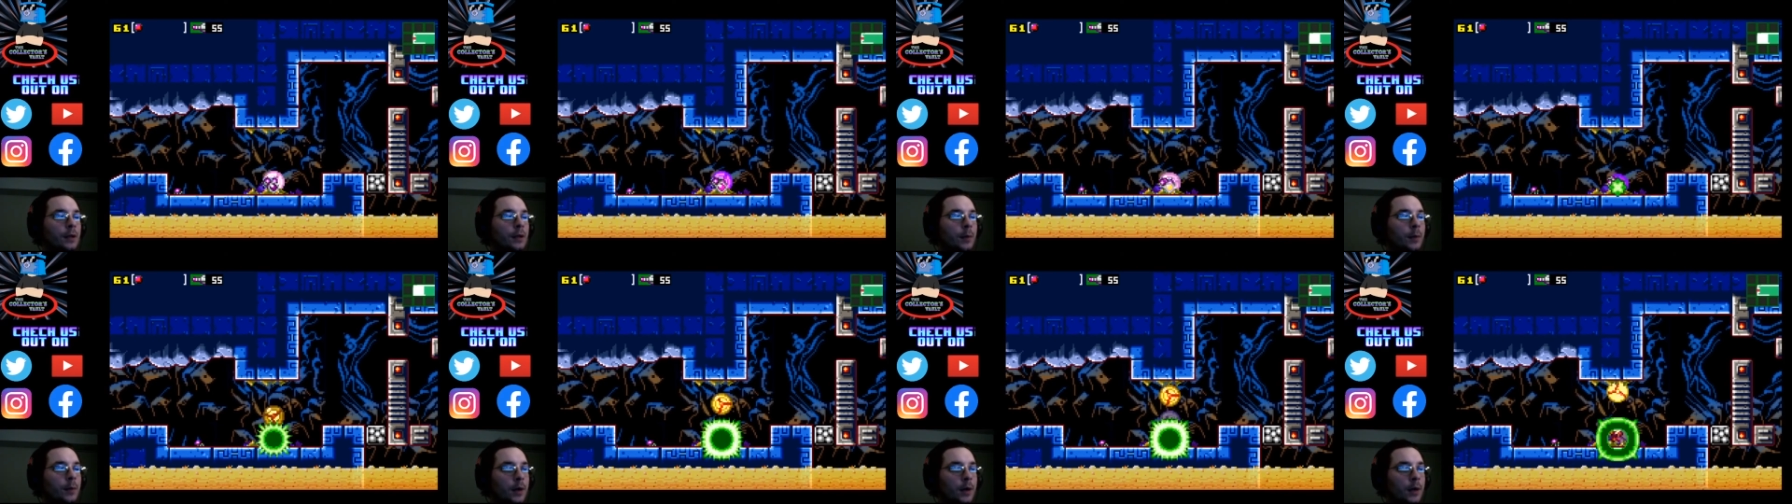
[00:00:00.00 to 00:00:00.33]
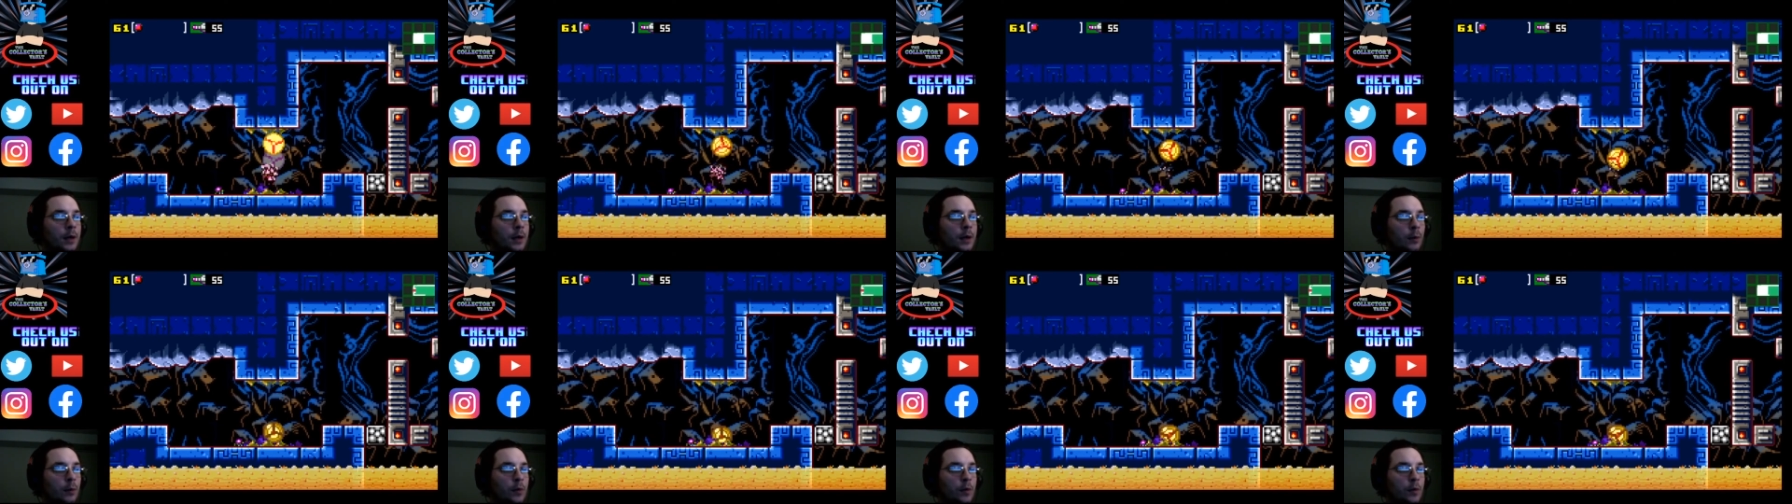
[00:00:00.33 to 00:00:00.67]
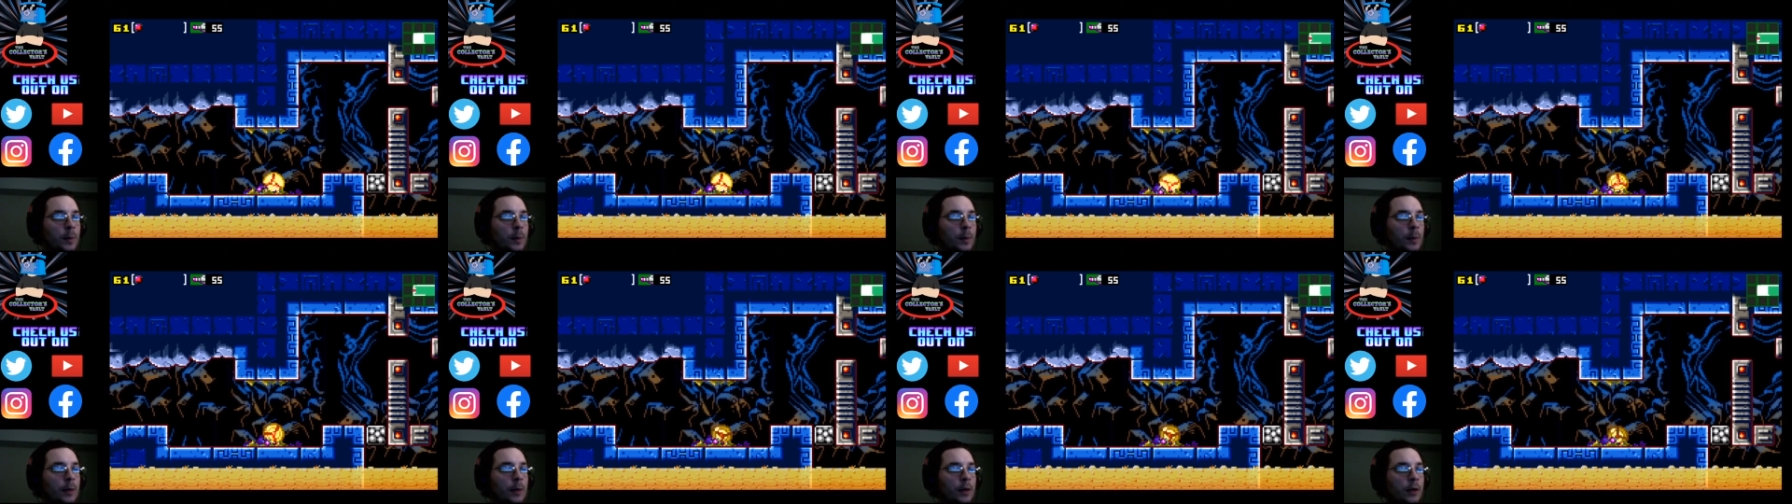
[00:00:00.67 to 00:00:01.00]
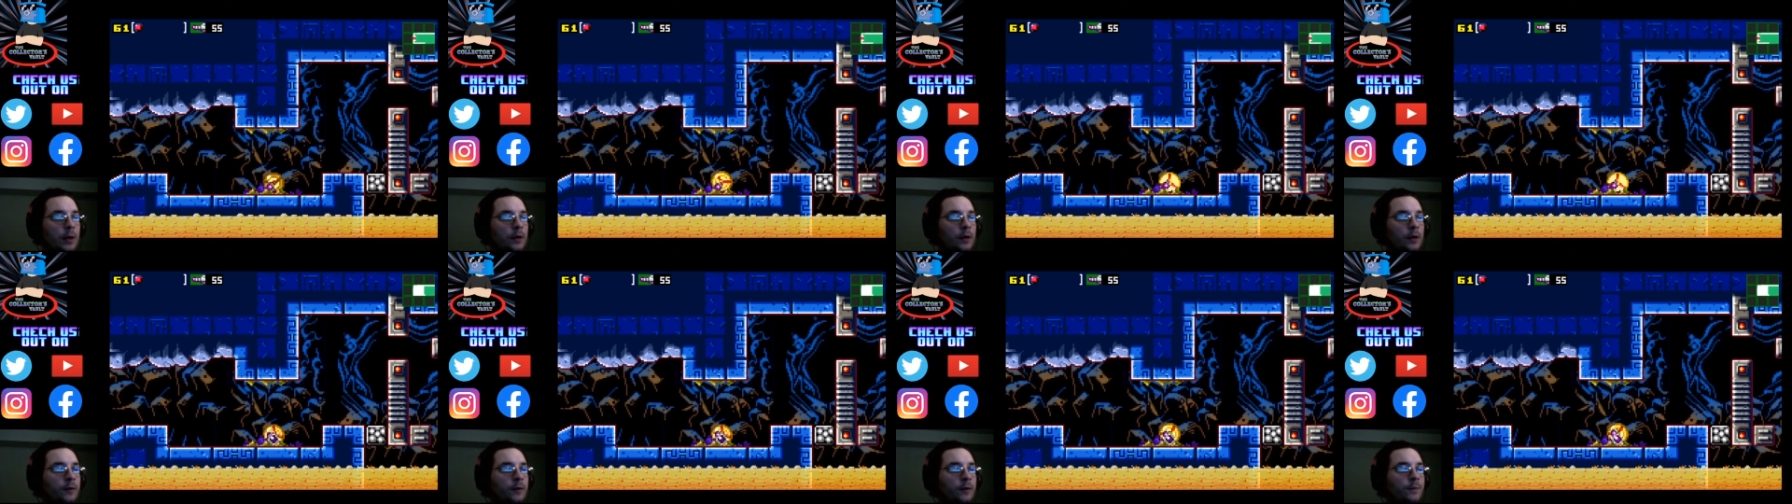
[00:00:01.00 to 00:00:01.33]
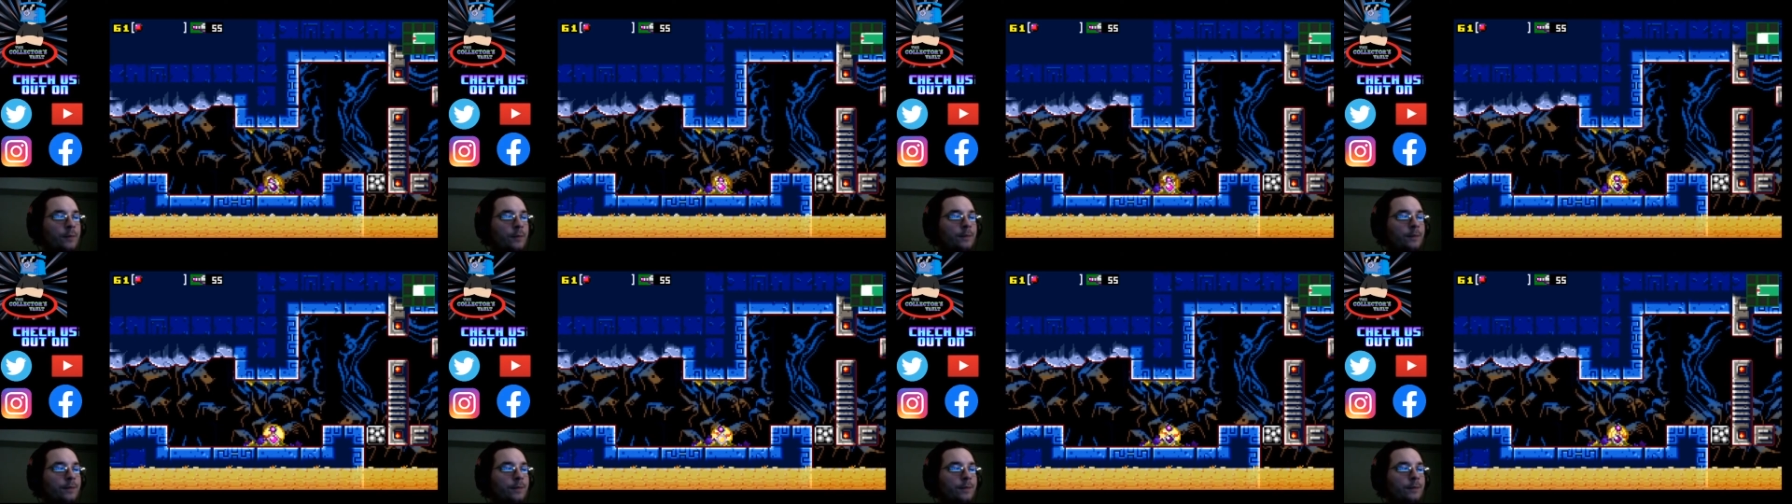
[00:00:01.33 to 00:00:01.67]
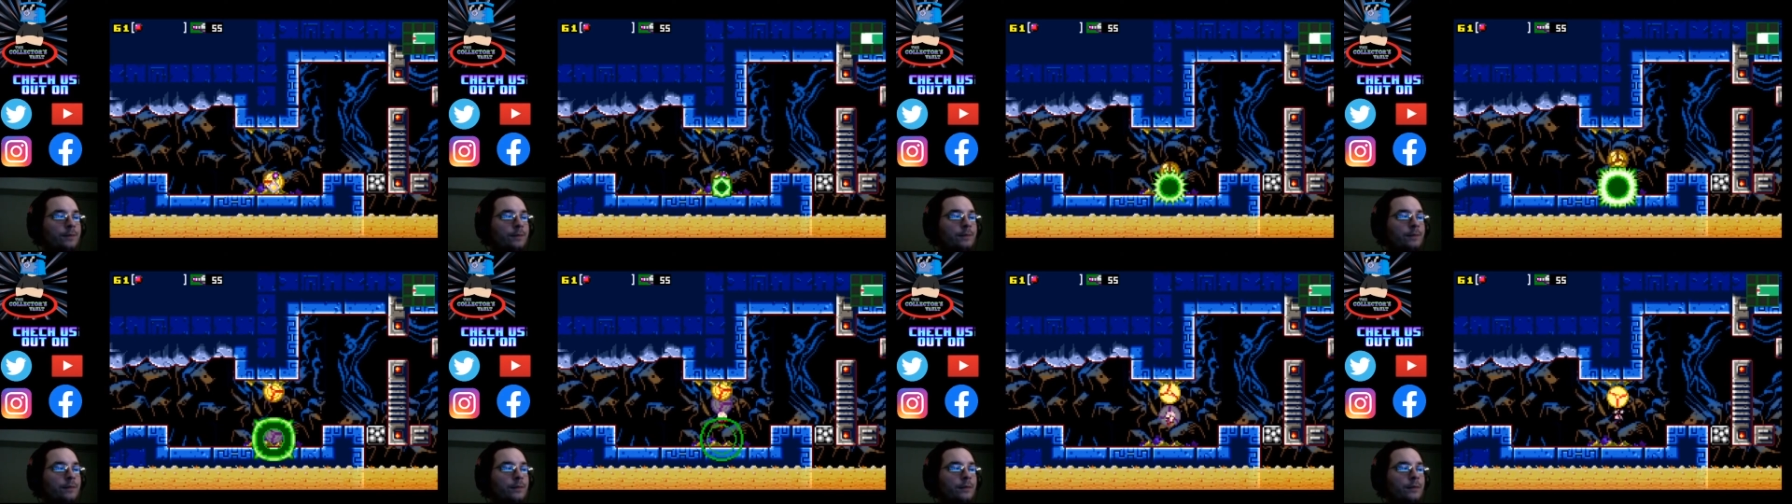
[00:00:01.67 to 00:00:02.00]
But a morpho bomb will get rid of them.
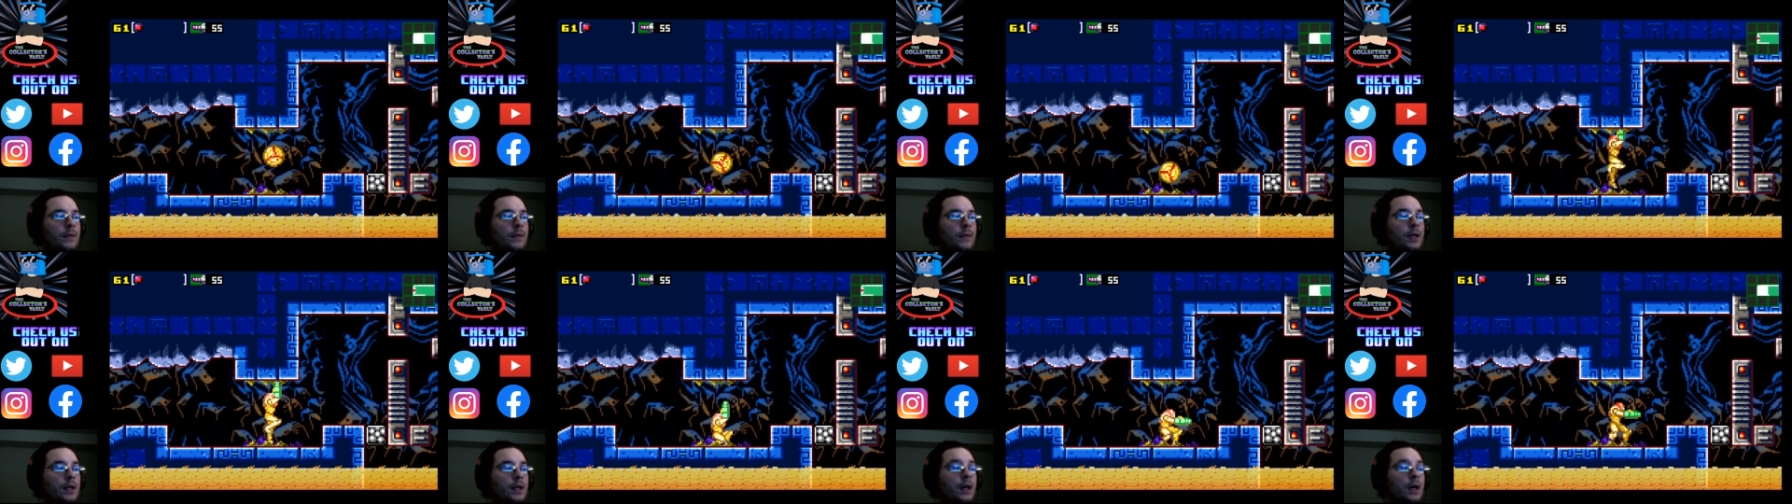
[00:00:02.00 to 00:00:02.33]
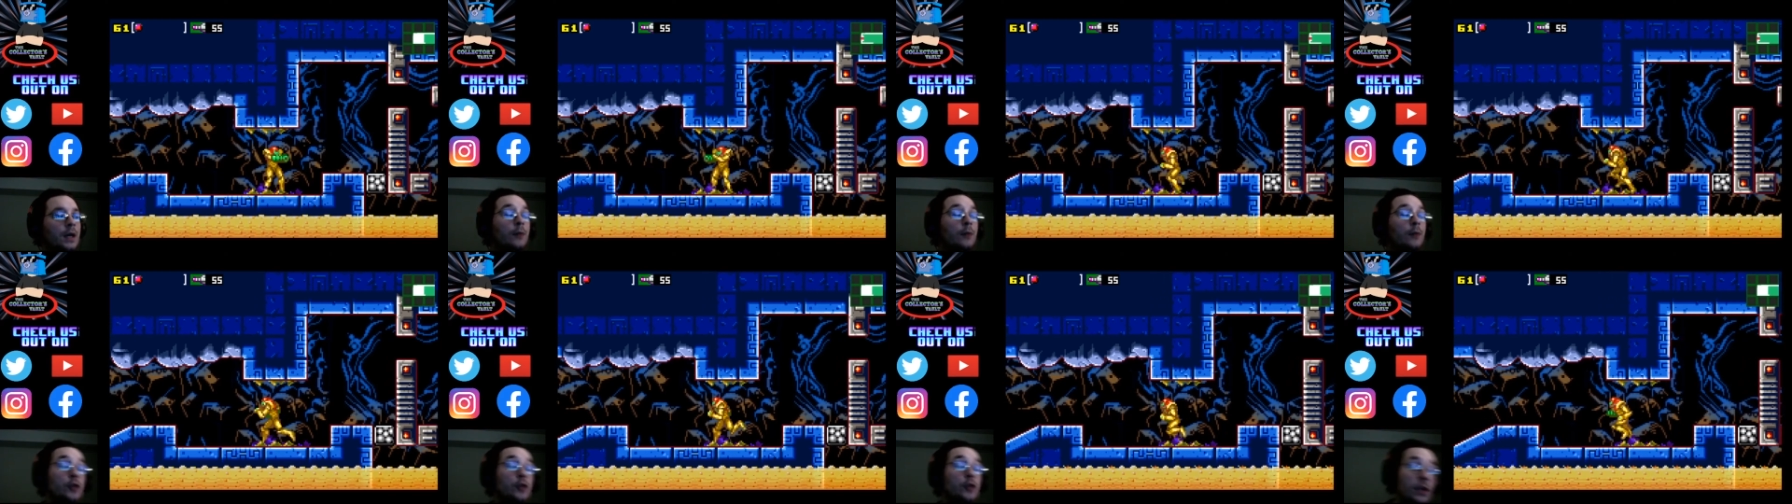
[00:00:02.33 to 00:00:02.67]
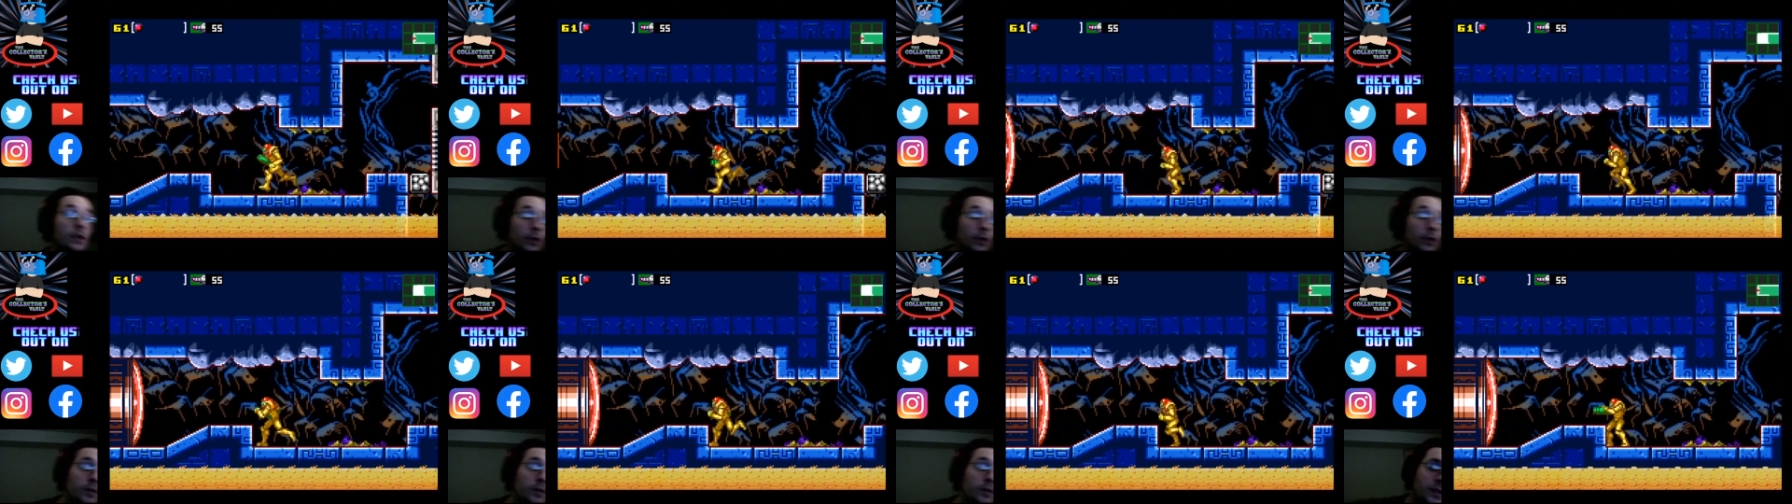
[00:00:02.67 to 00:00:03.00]
What you can do is